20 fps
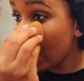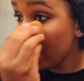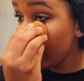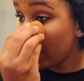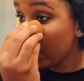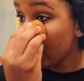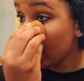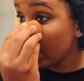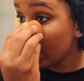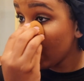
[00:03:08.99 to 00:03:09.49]
I
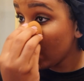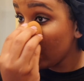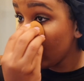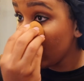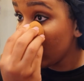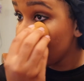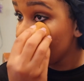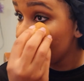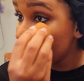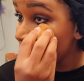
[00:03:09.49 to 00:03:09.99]
feel like my
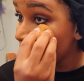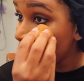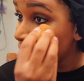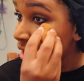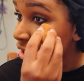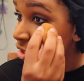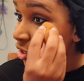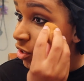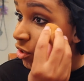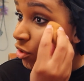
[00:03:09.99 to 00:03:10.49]
weekends
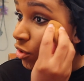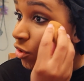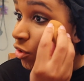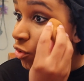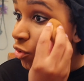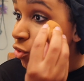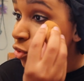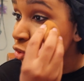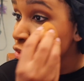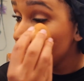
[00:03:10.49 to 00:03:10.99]
play a
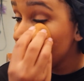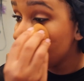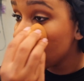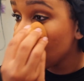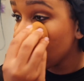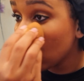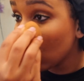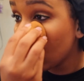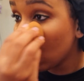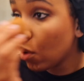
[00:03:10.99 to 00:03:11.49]
huge
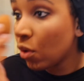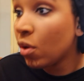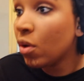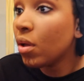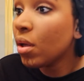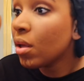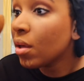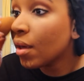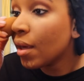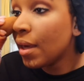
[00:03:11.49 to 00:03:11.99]

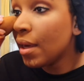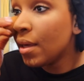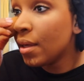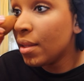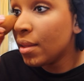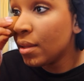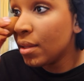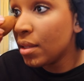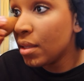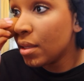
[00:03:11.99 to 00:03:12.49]
role
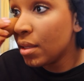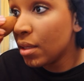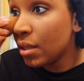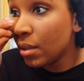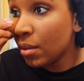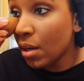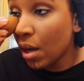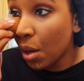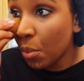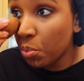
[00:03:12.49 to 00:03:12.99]
in
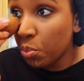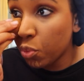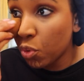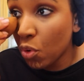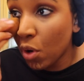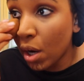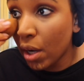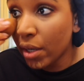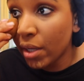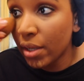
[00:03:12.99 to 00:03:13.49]
the
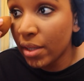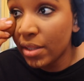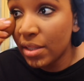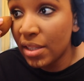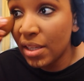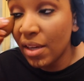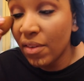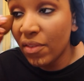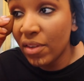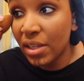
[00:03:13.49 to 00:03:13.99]

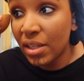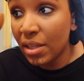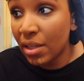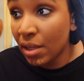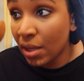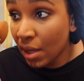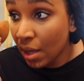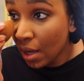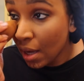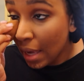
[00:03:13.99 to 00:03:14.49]

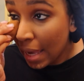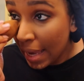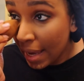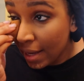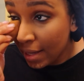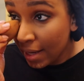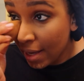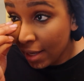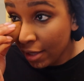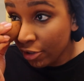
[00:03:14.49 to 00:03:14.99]
productivity
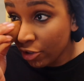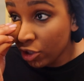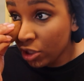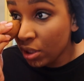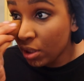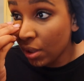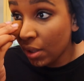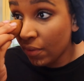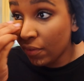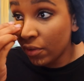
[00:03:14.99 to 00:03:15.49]
and
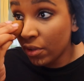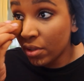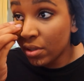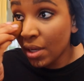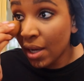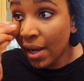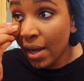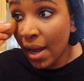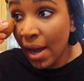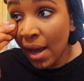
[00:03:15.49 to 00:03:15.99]
energy levels
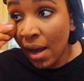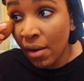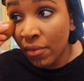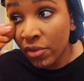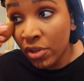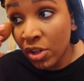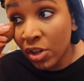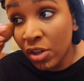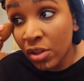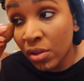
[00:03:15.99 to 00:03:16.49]
I have
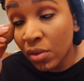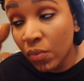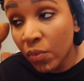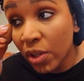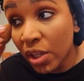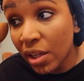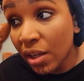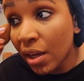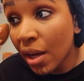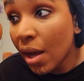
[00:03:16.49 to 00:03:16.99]
during the
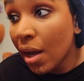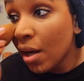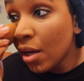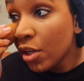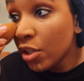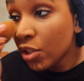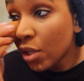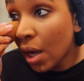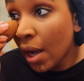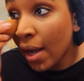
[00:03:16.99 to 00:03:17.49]
week.
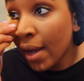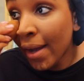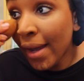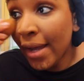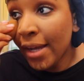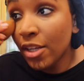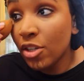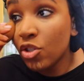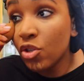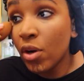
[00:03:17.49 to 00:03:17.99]
So I
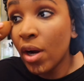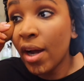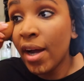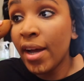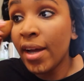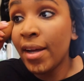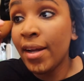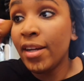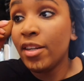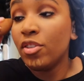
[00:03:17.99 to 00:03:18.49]

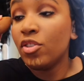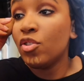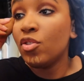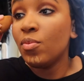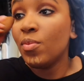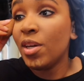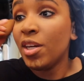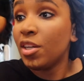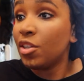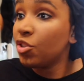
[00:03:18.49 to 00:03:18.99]
try to
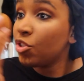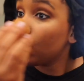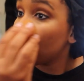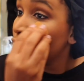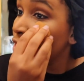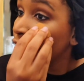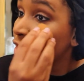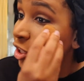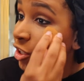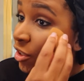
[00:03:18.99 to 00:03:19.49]
make
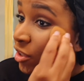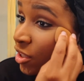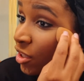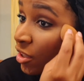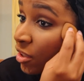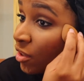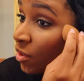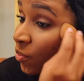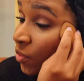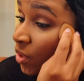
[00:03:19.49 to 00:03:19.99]
sure
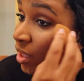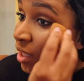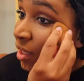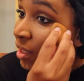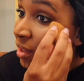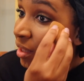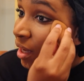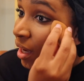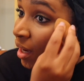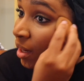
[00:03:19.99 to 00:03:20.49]
during the
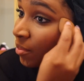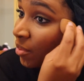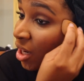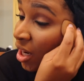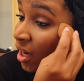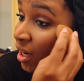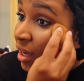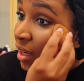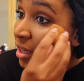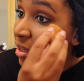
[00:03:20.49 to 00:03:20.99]
weekend that I'm
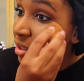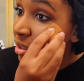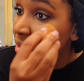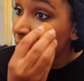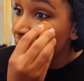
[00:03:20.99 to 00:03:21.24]
not